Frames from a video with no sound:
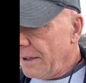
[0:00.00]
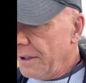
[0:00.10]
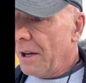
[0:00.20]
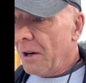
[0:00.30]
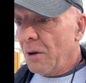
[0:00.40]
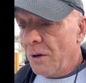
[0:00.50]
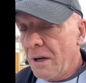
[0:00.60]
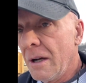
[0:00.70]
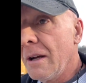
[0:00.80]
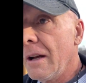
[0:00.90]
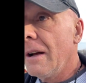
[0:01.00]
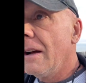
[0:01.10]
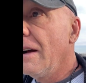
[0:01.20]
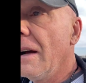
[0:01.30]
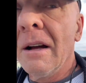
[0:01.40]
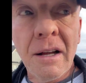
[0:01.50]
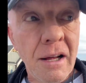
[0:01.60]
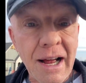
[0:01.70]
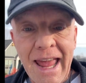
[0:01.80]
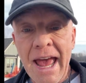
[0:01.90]
you know,
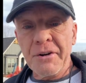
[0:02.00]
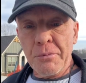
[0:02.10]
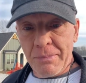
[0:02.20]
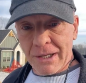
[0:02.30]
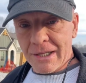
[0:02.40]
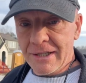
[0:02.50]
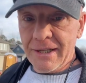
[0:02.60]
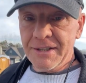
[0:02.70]
accountability